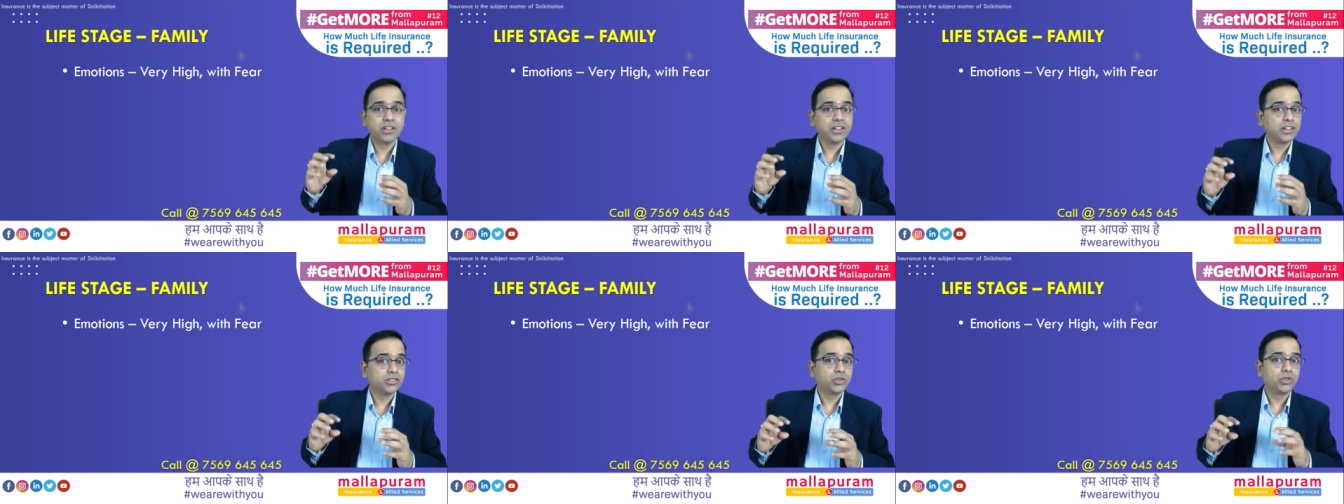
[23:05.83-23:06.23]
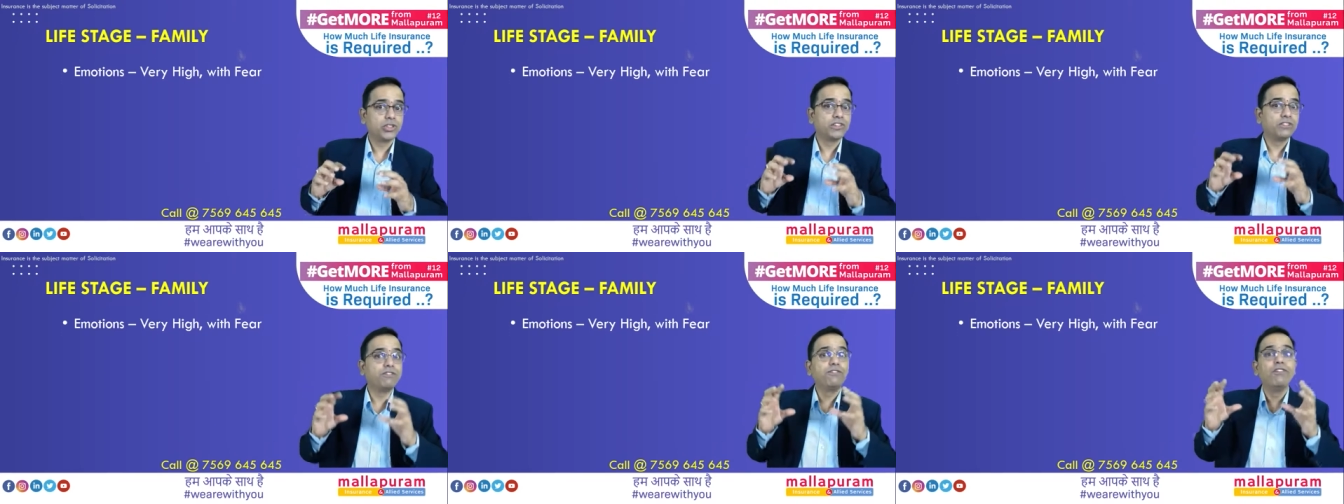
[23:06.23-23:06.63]
to the
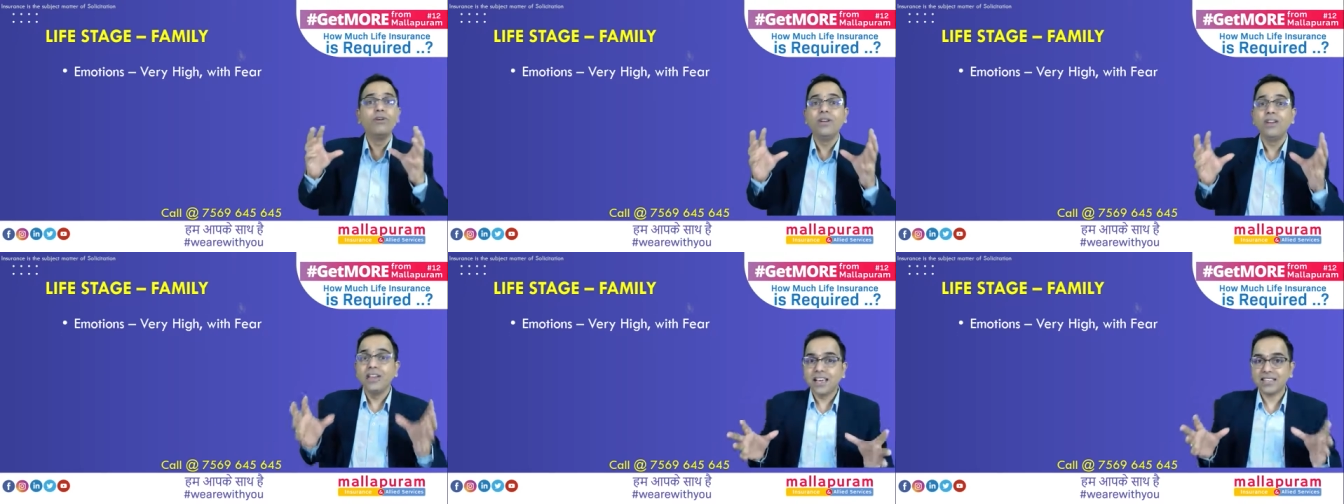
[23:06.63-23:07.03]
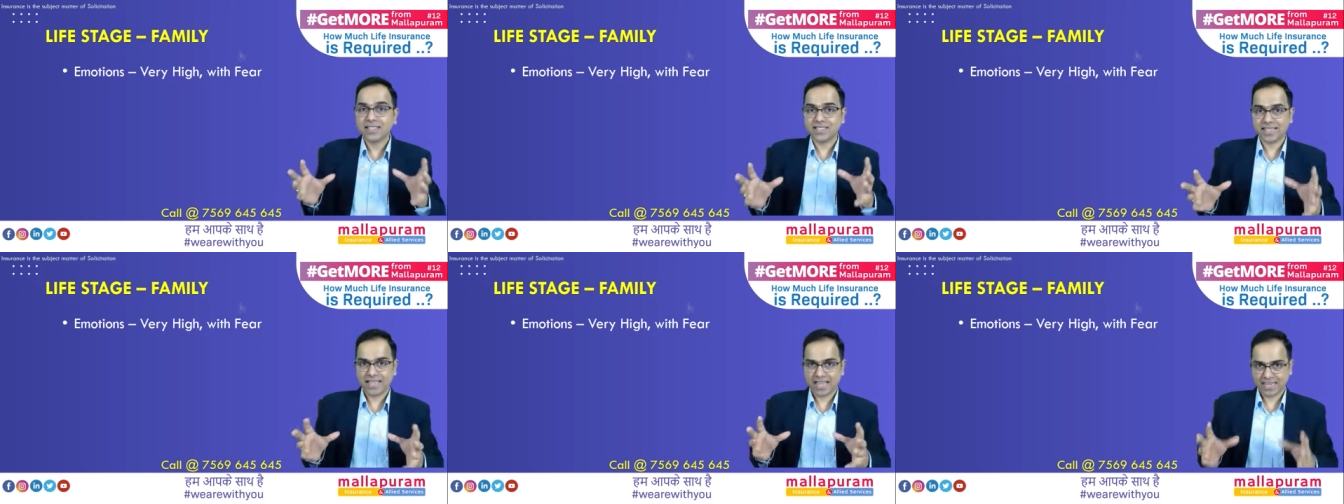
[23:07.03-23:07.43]
fullest
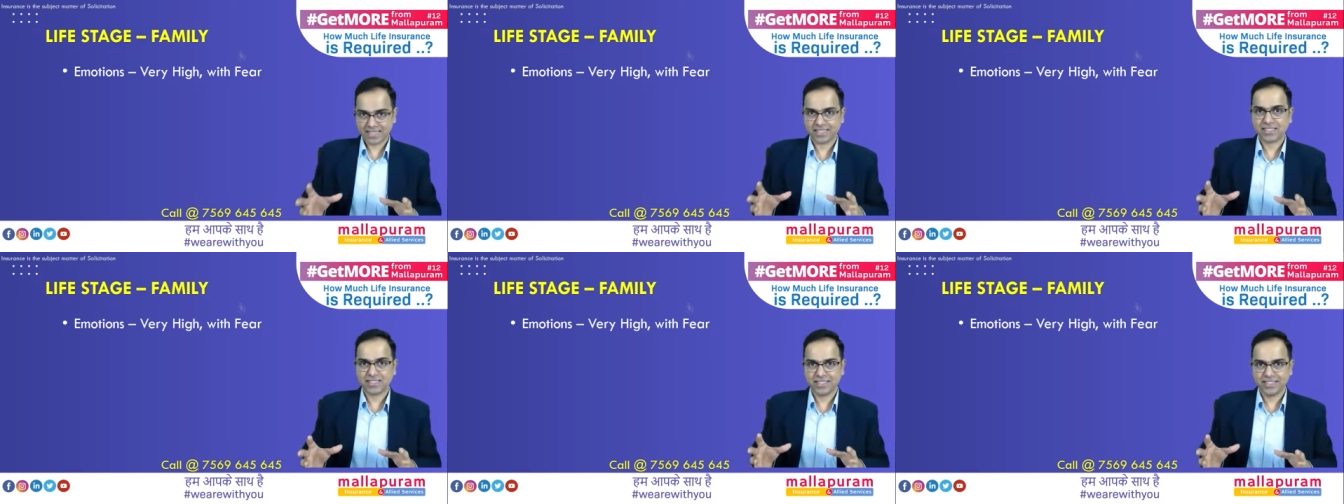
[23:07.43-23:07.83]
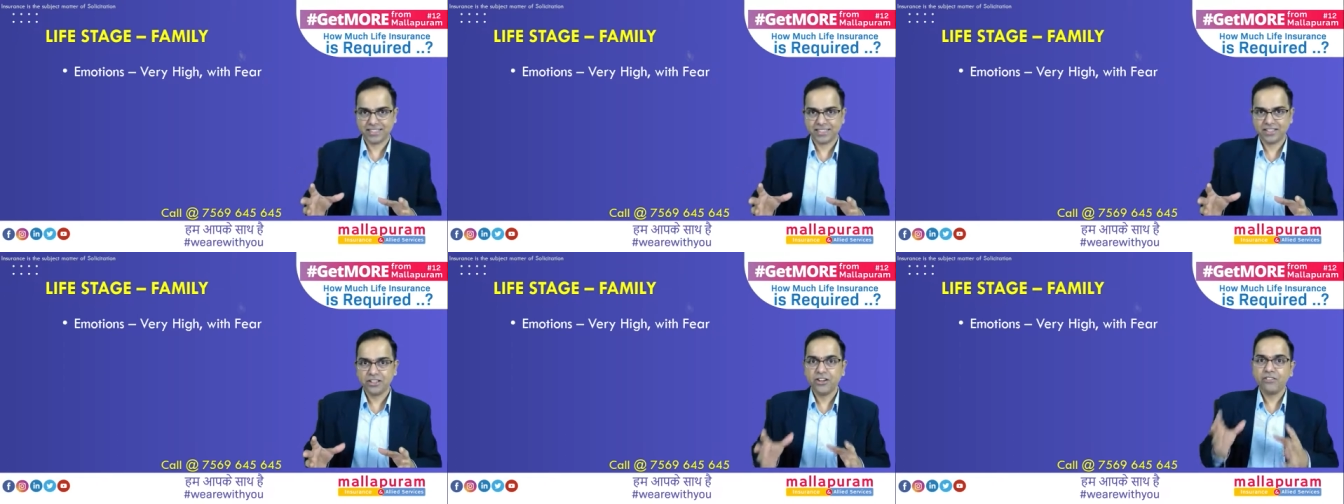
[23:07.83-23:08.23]
extent
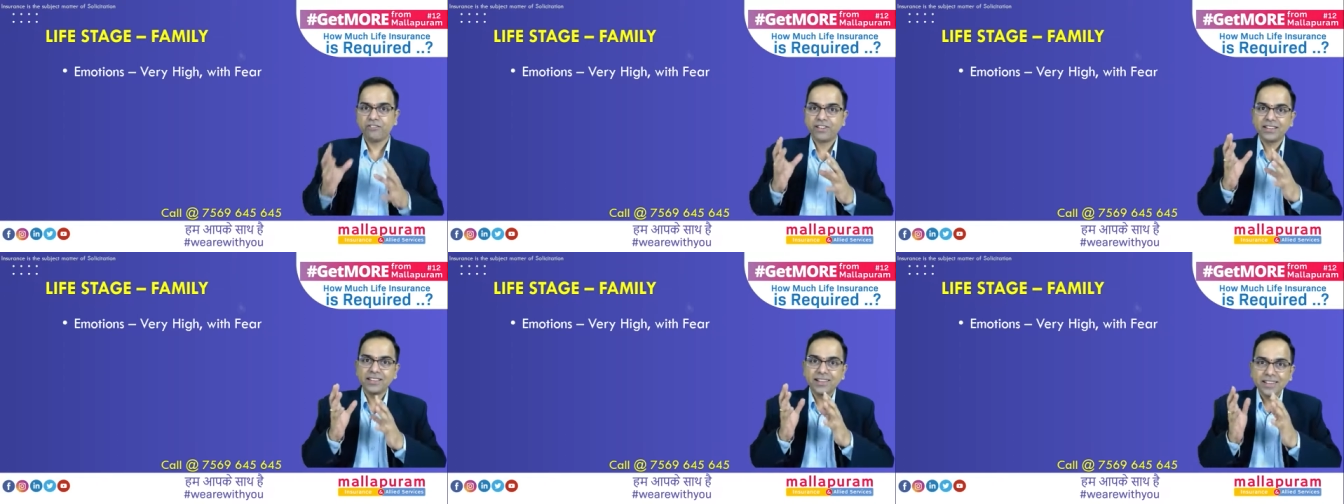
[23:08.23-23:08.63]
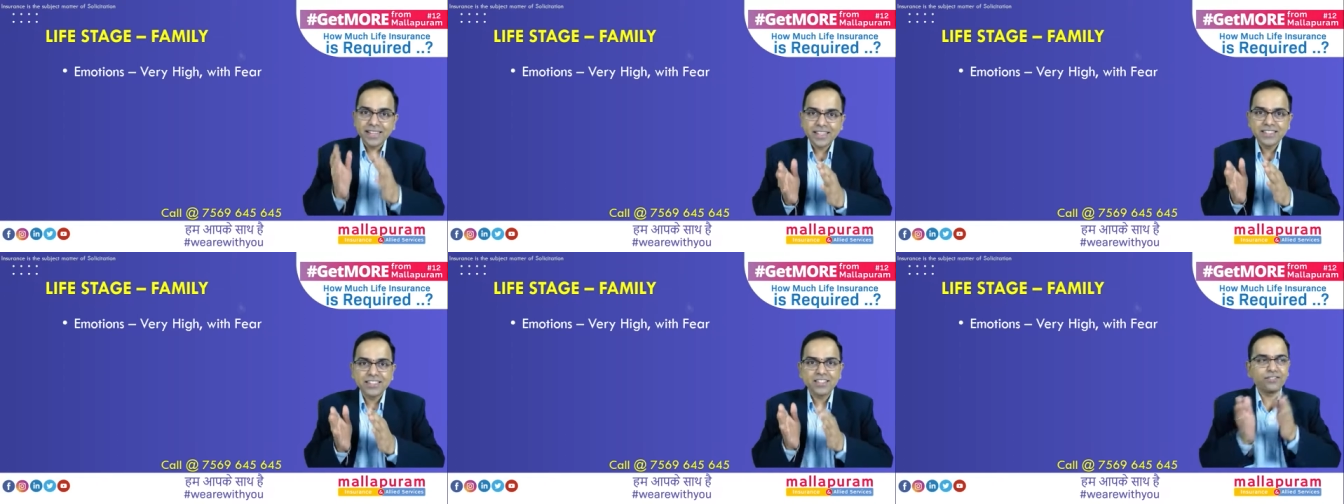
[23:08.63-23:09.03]
for the
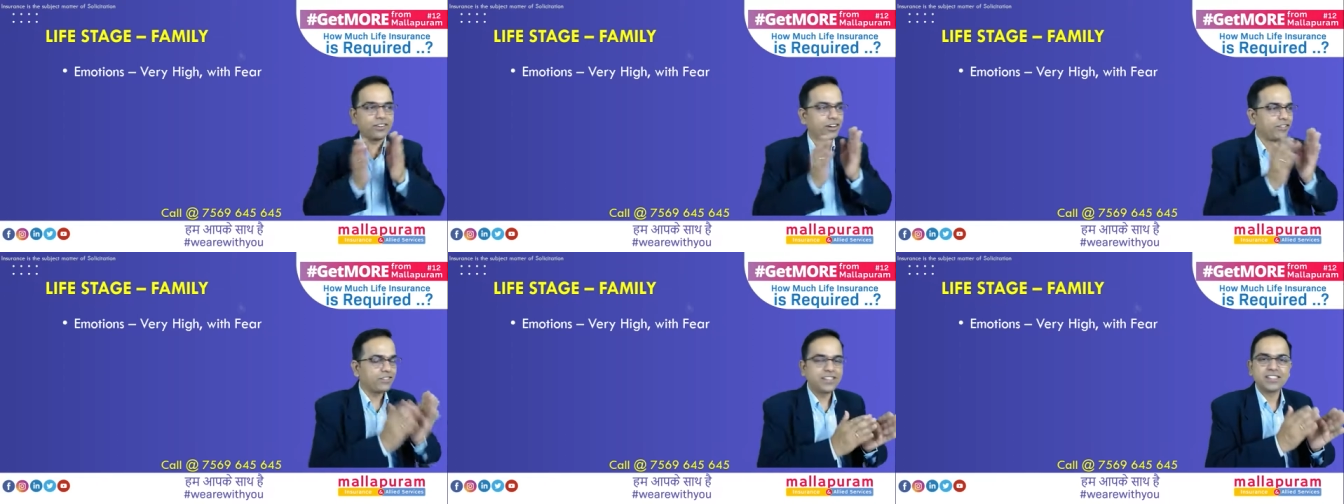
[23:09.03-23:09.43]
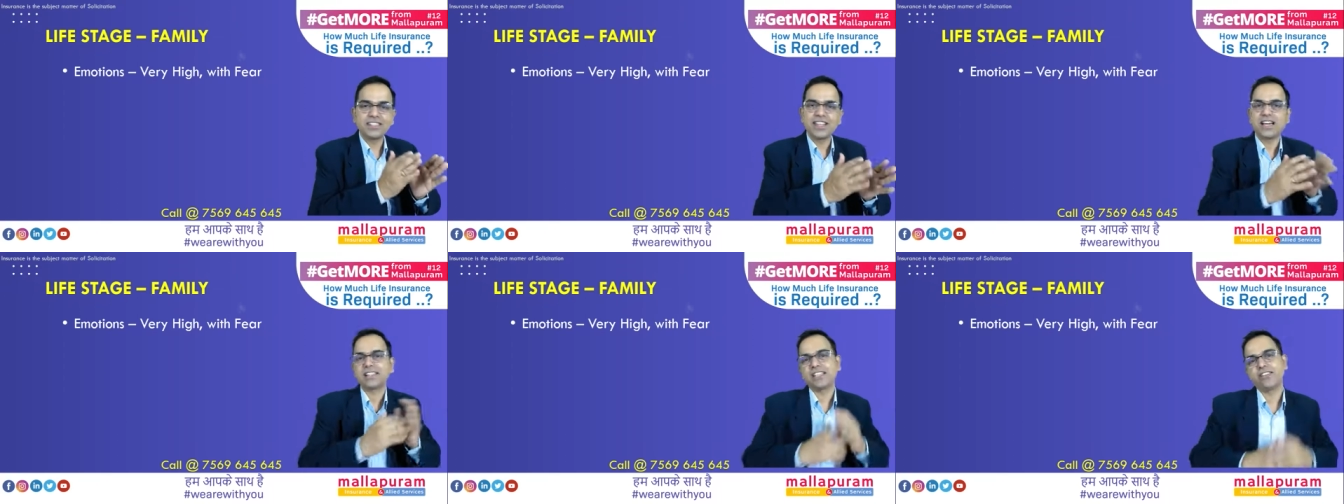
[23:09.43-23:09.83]
reason for which they are
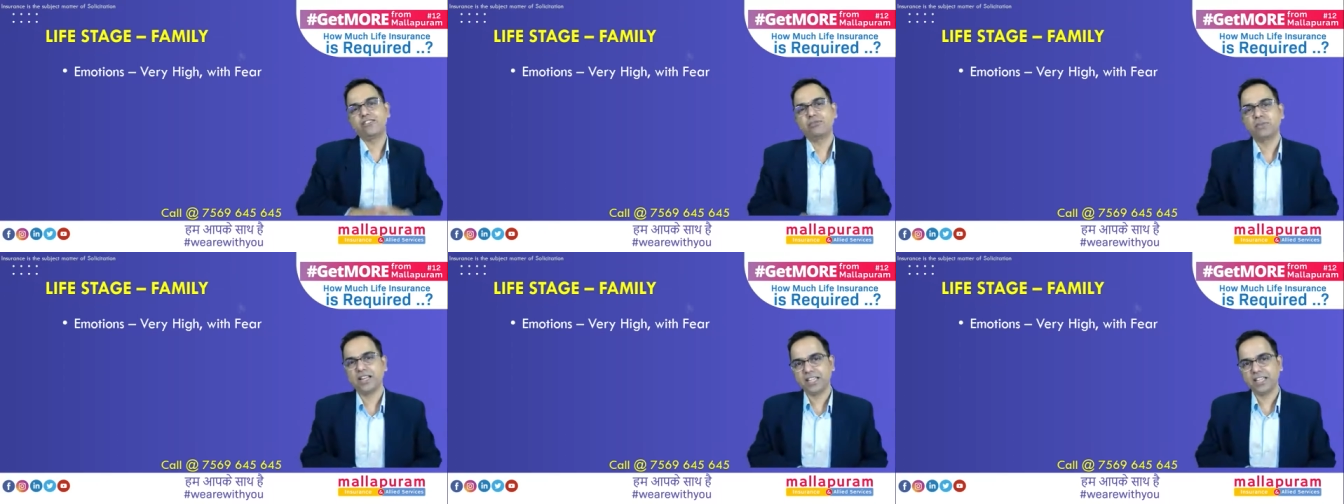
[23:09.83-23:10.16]
saving money.